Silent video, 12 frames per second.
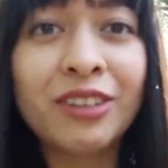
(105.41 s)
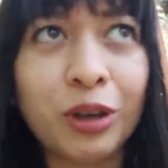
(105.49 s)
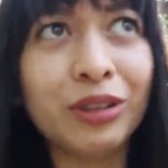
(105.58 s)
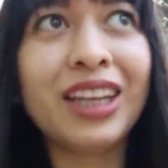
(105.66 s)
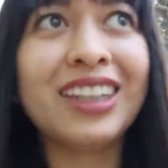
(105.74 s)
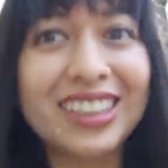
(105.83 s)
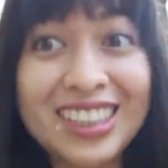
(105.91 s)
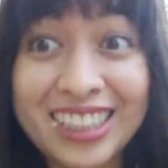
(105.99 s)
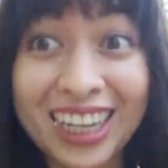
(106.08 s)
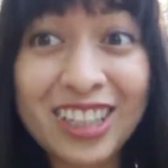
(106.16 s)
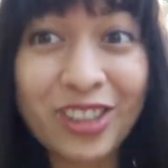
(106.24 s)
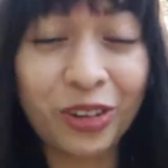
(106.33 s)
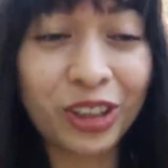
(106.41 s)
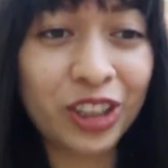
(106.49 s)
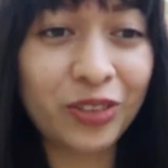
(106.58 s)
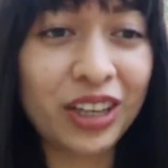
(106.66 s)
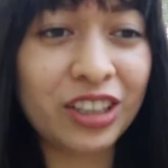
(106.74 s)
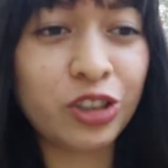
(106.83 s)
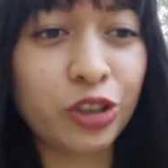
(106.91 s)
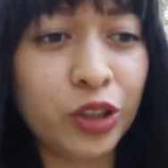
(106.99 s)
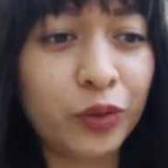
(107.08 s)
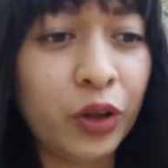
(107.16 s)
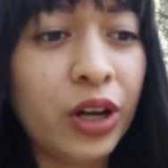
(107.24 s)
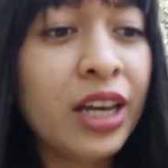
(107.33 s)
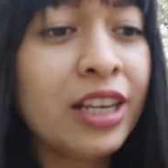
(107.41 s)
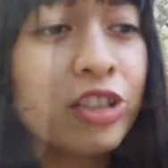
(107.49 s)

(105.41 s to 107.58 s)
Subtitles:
well, that the stay is going to be enjoyable.